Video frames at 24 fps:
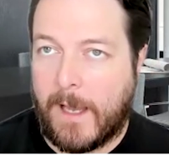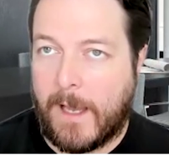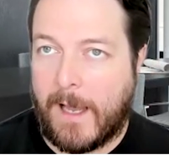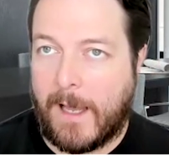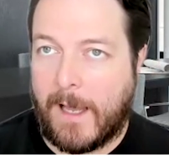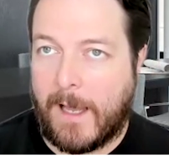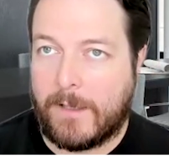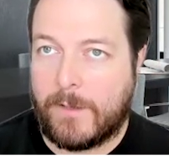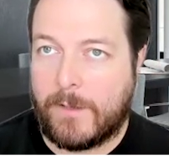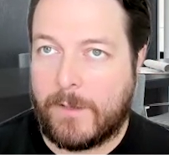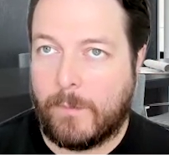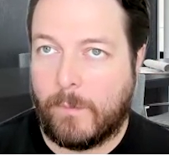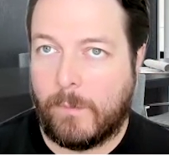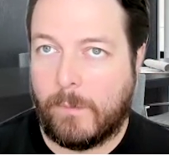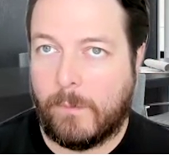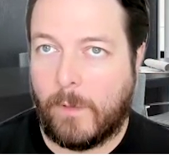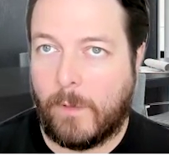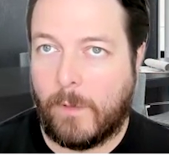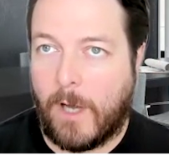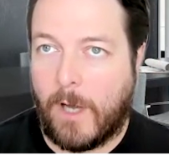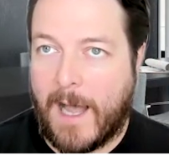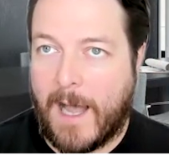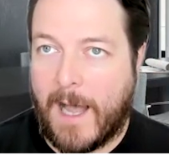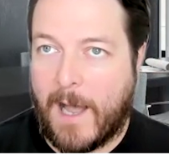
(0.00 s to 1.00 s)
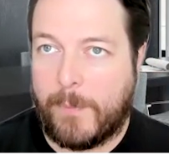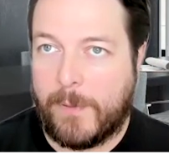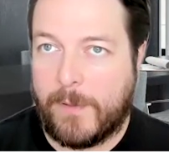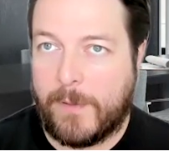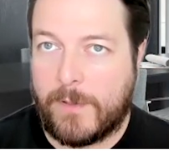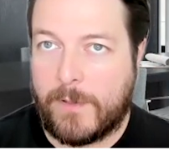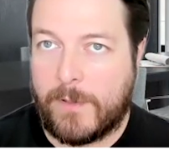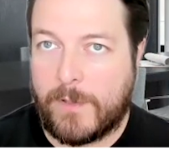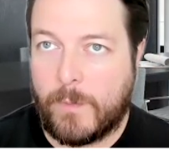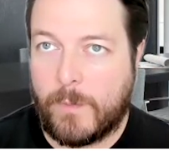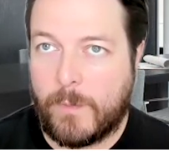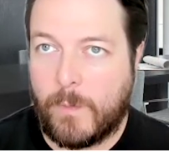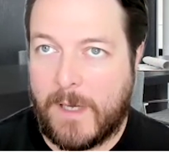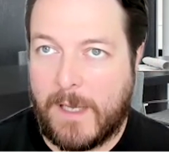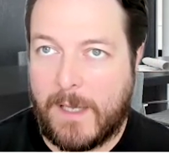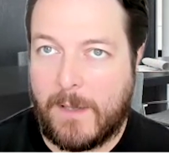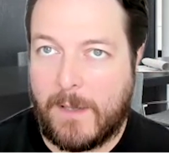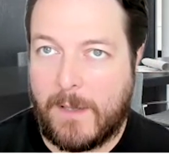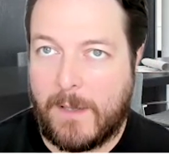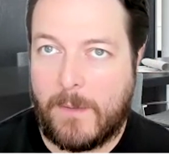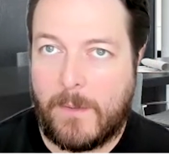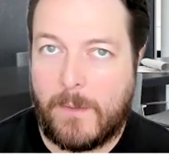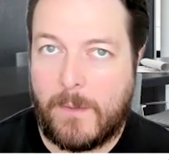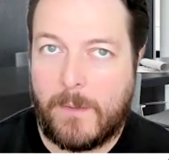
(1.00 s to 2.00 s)
And what happens
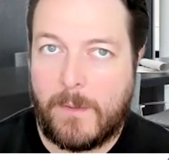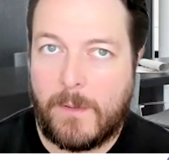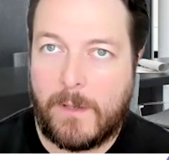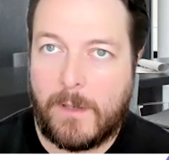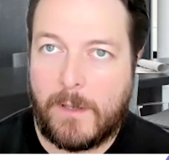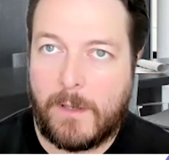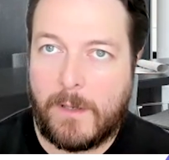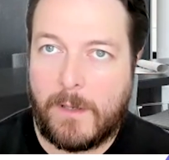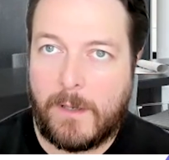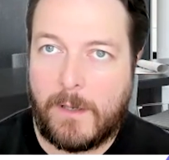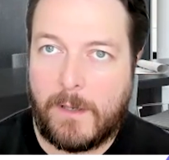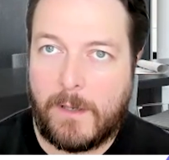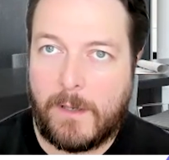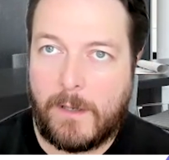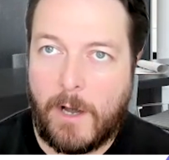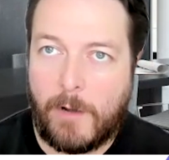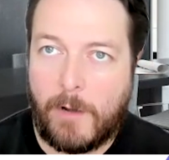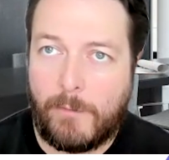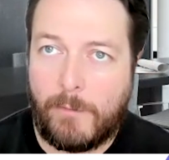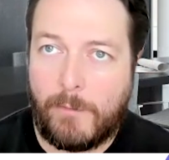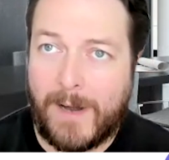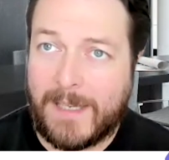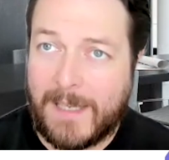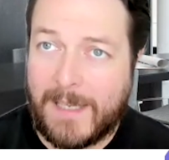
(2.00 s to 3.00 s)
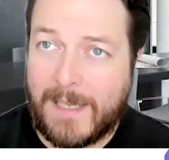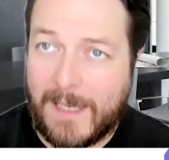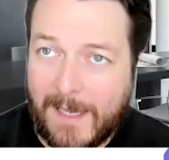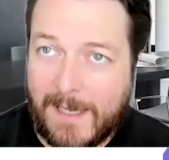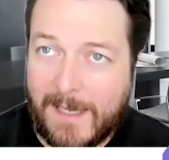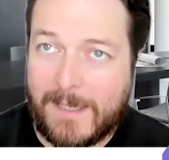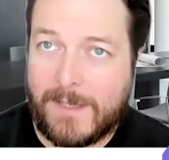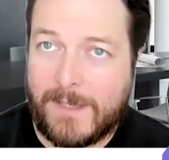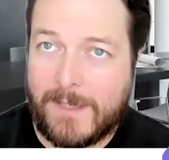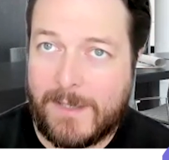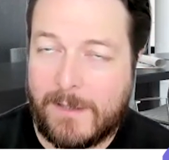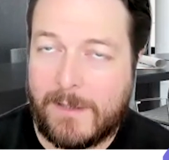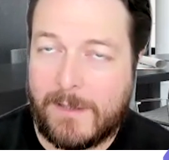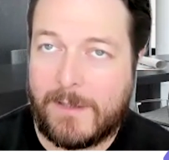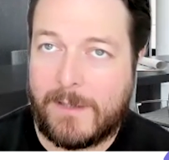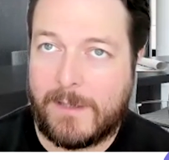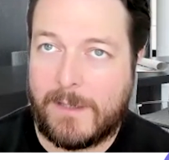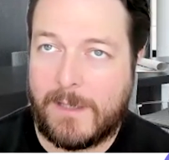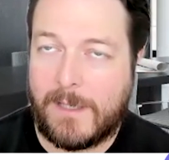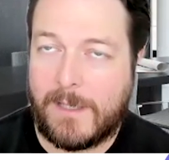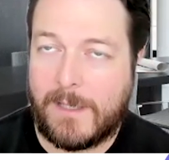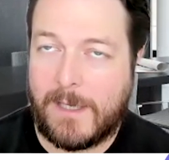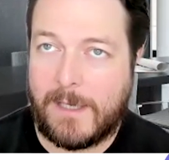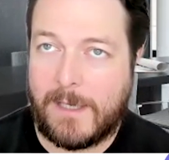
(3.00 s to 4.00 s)
with our
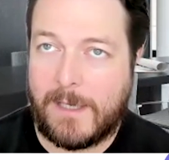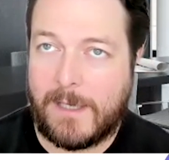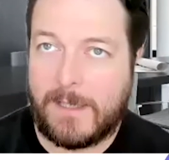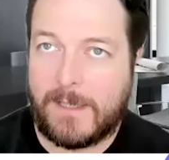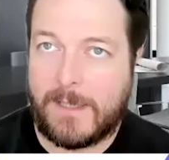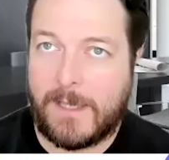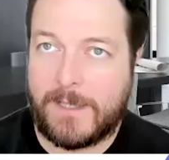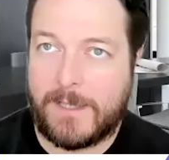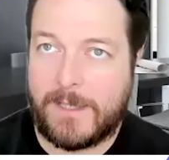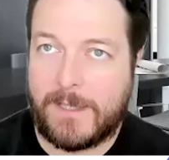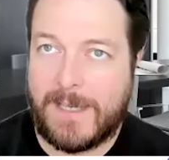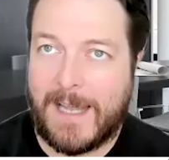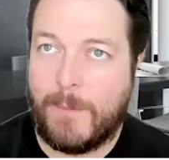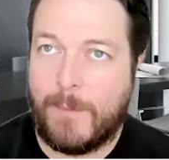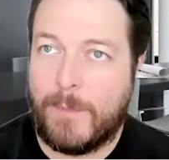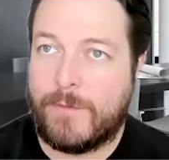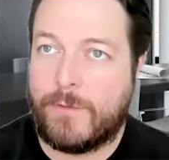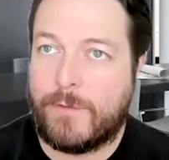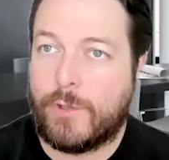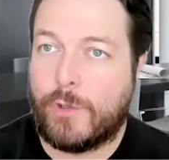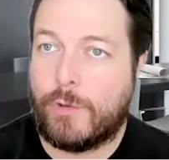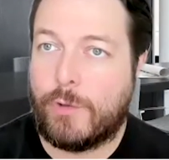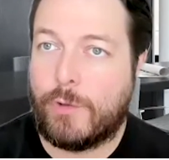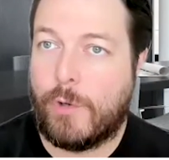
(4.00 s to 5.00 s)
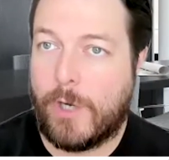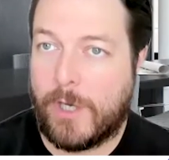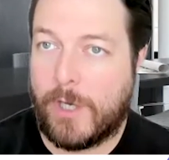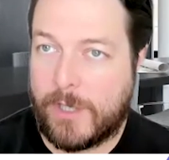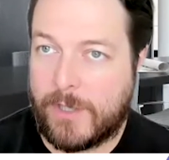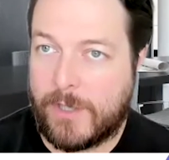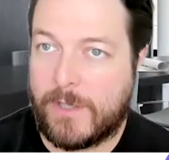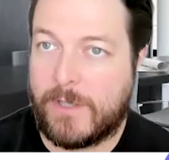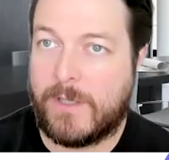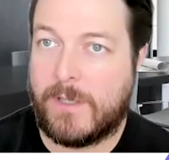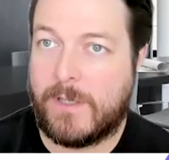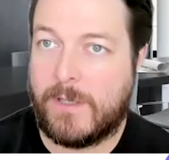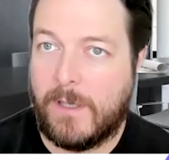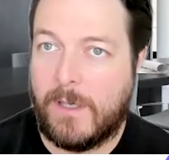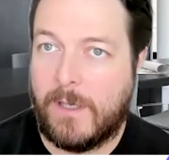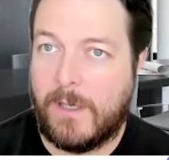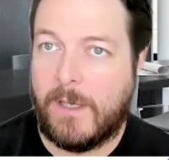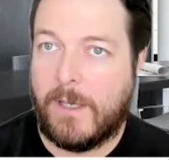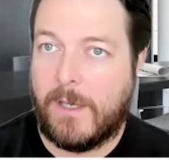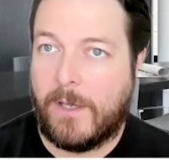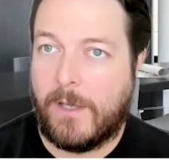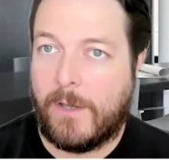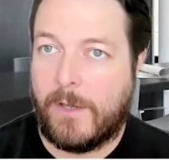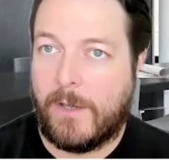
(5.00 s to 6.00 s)
regulators is there's an element of trust
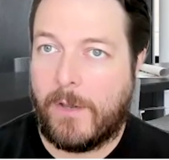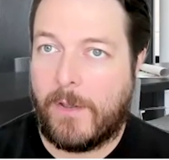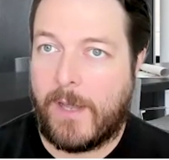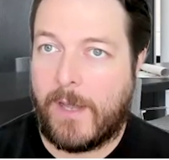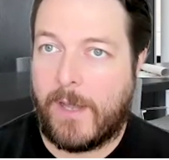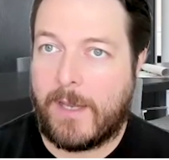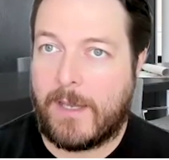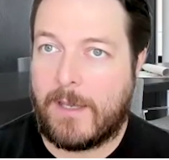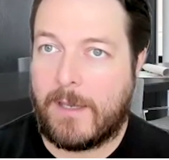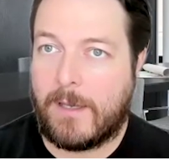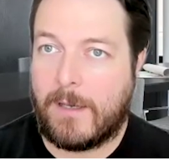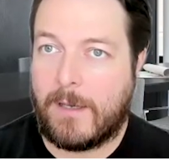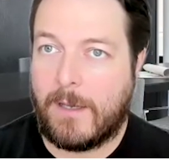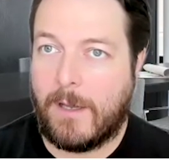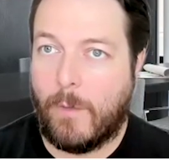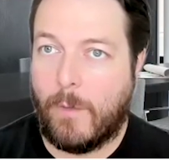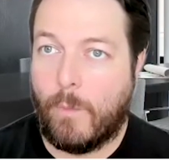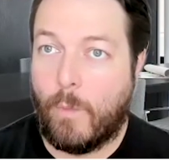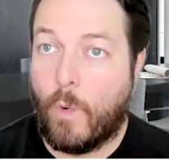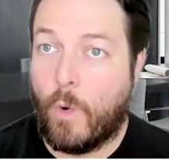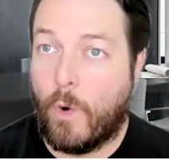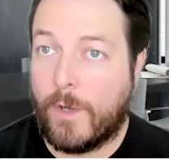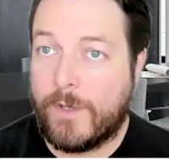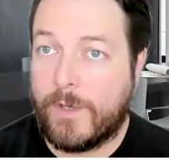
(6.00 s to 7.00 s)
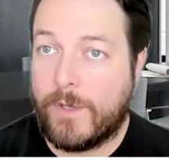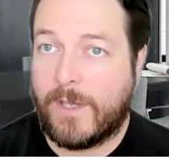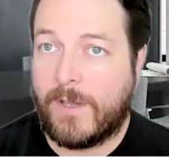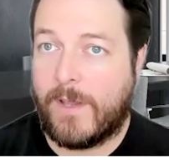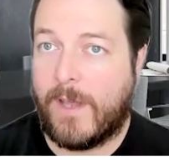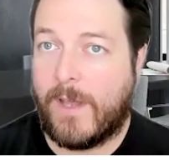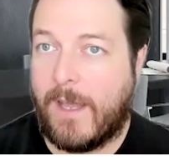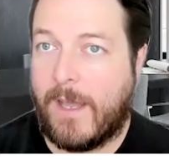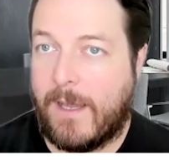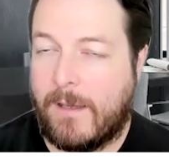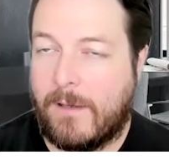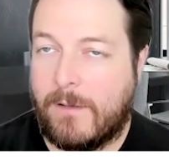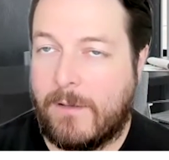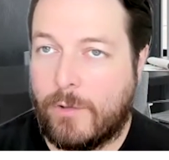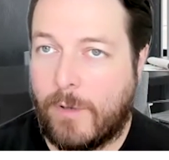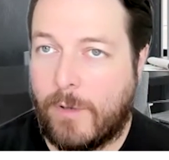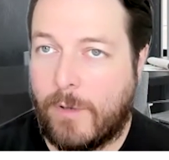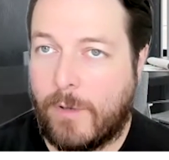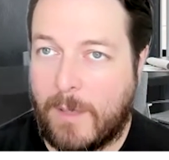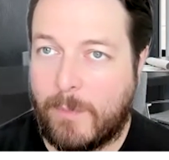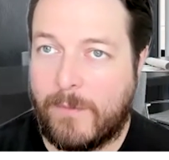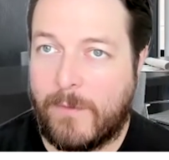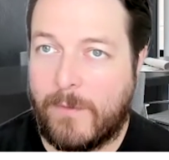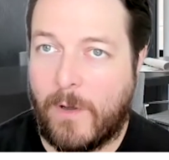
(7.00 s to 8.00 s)
that they award to their
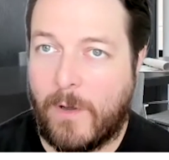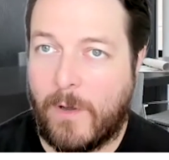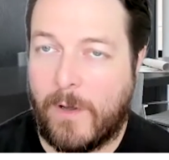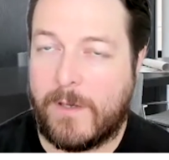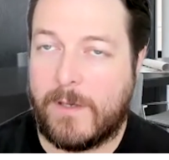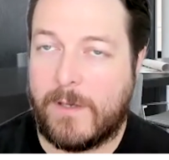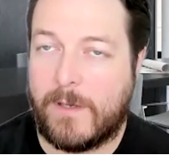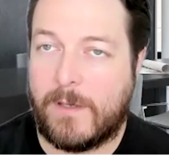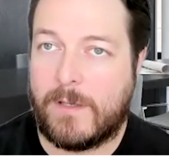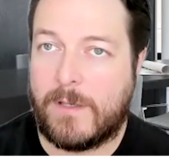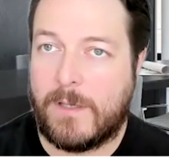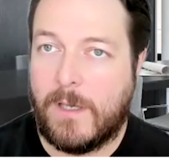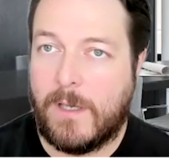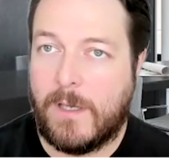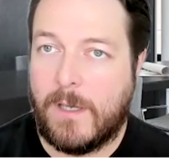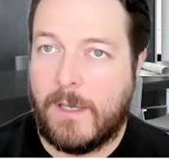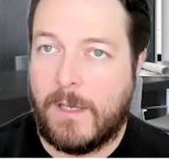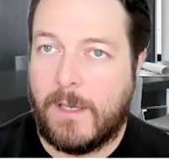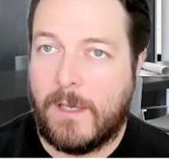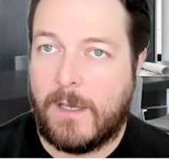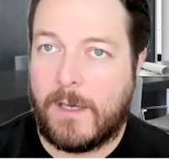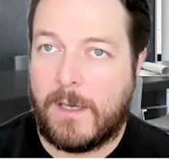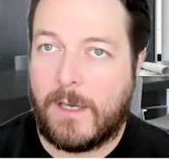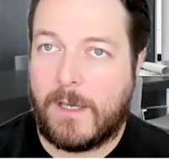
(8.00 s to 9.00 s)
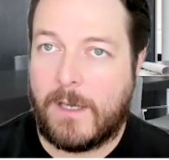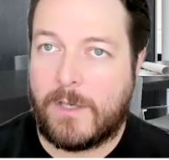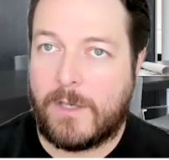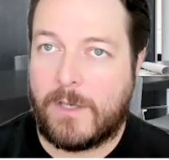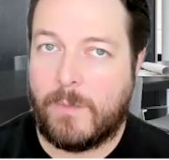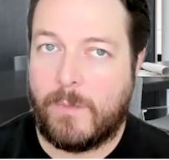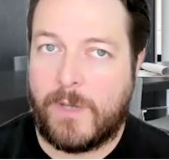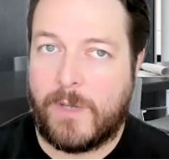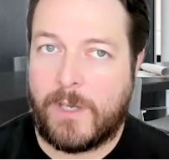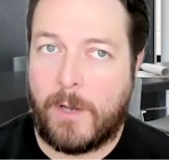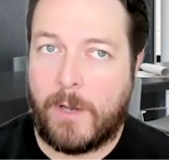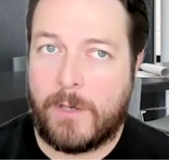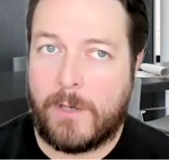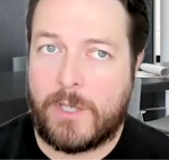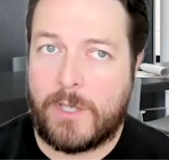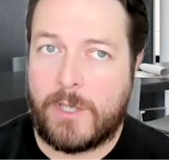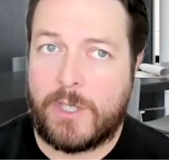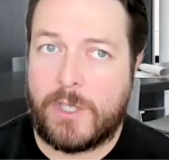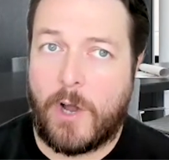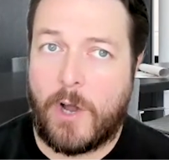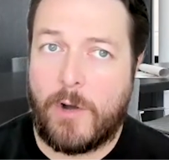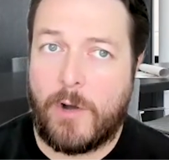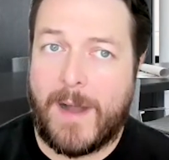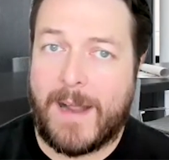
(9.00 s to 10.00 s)
training providers, something known as
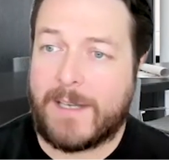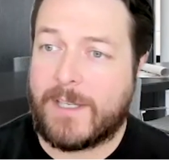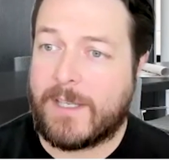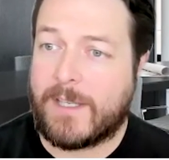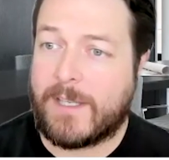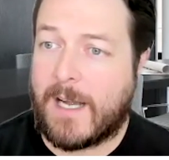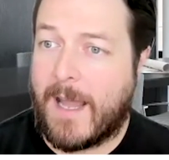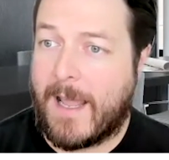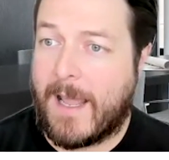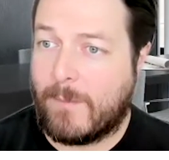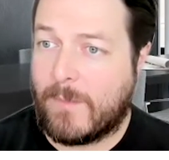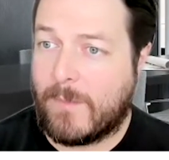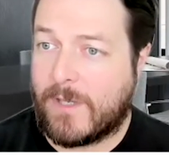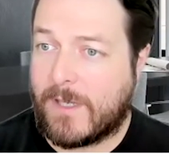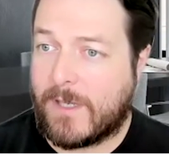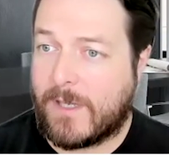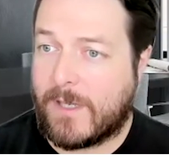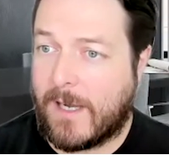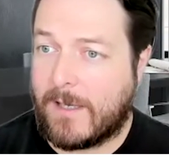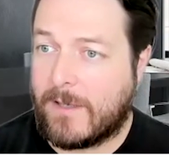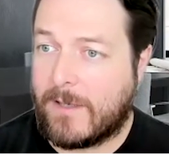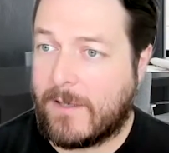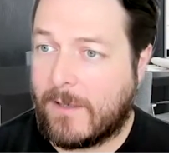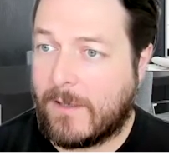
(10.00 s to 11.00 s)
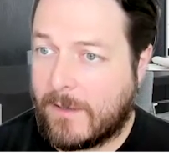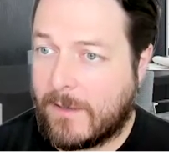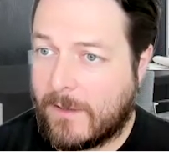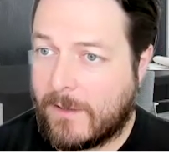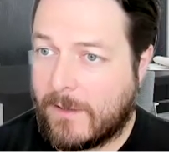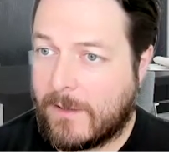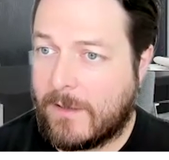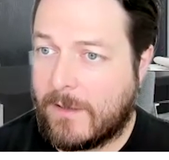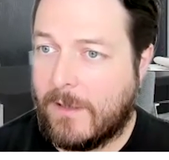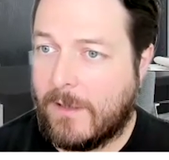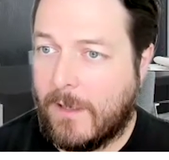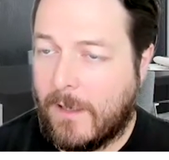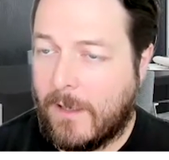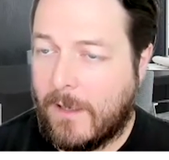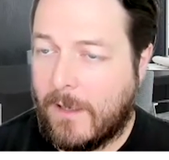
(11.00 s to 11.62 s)
direct claim status,